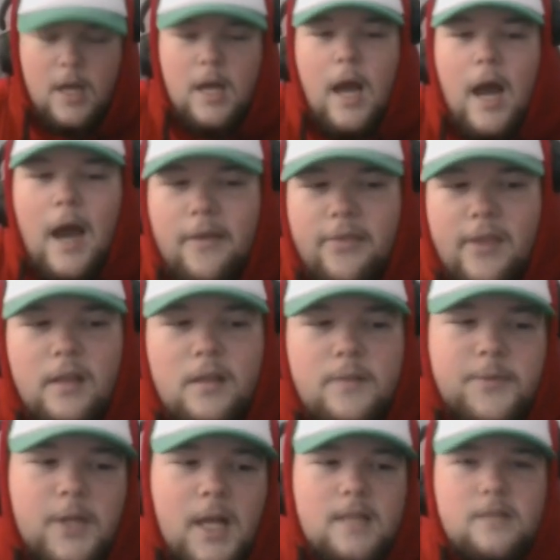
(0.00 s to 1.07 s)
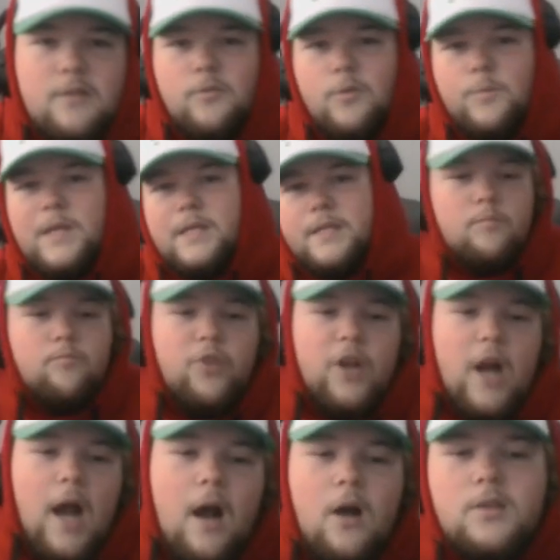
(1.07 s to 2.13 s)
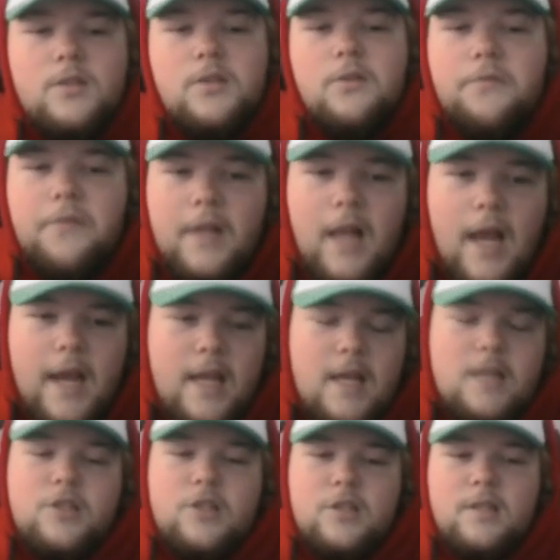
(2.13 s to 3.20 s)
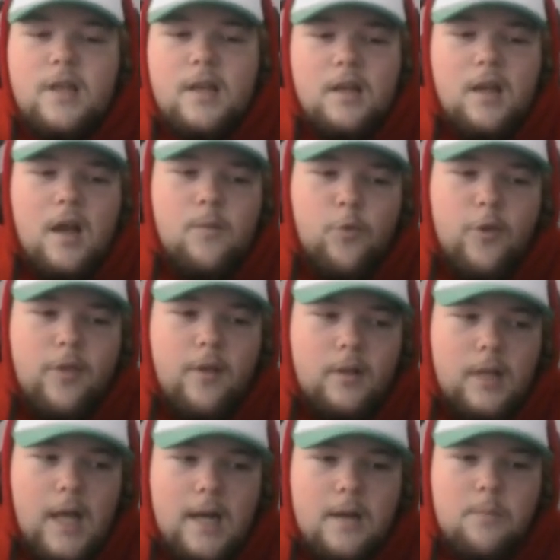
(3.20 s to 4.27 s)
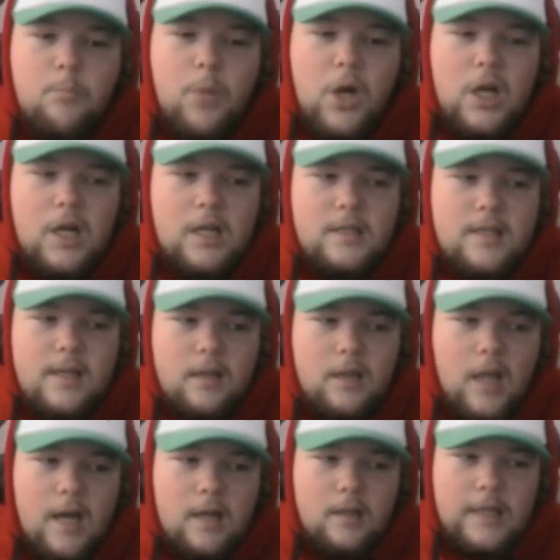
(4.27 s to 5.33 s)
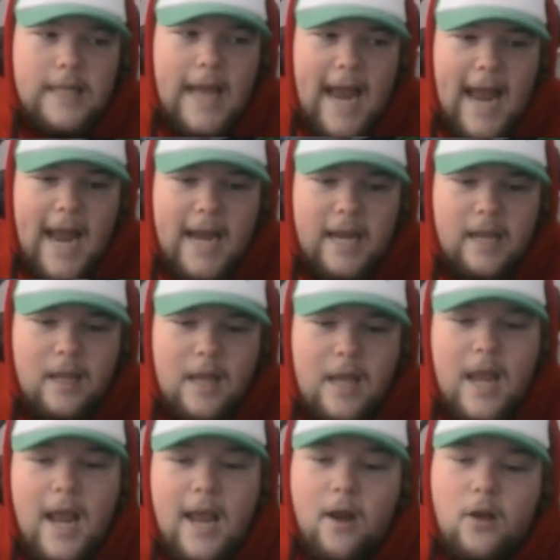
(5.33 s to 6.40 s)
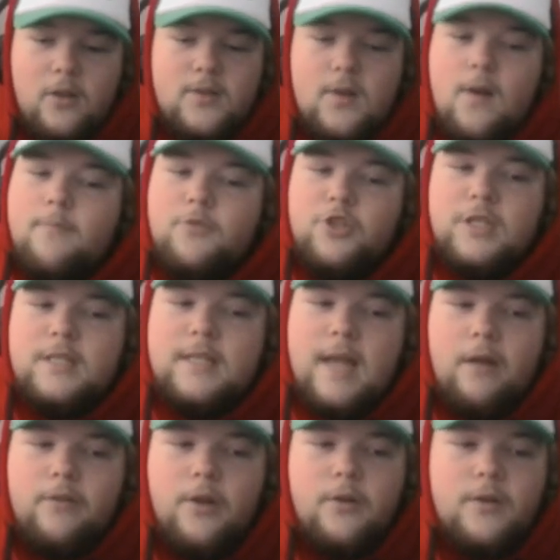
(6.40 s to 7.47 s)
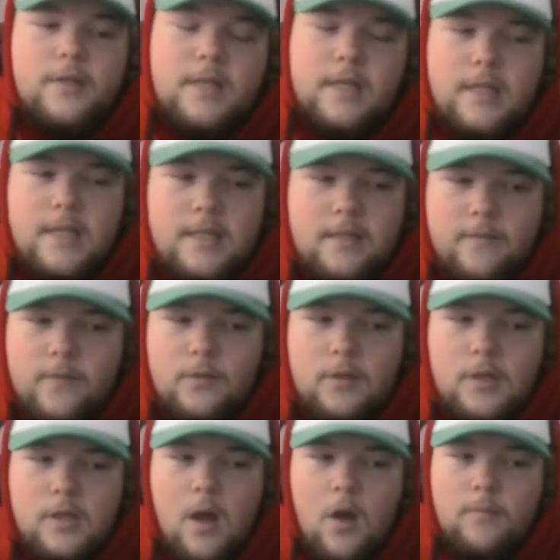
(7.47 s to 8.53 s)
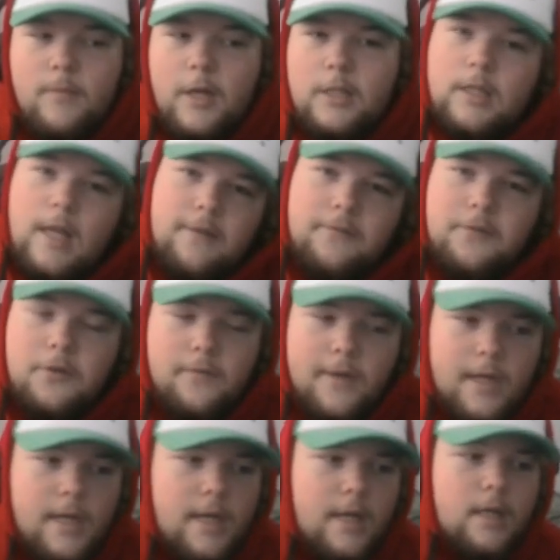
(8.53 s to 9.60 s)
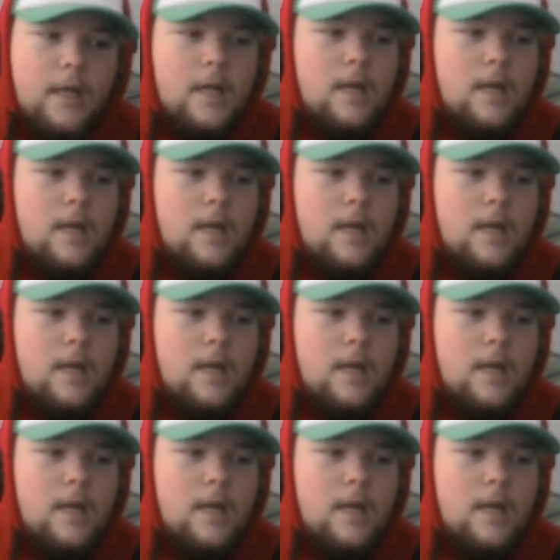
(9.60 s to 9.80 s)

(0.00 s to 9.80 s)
I think the plaza will be dope, but I also feel like it's just gonna come with a lot of bugs and a lot of lag. And also, I'm just now noticing this. If you look on my left over here,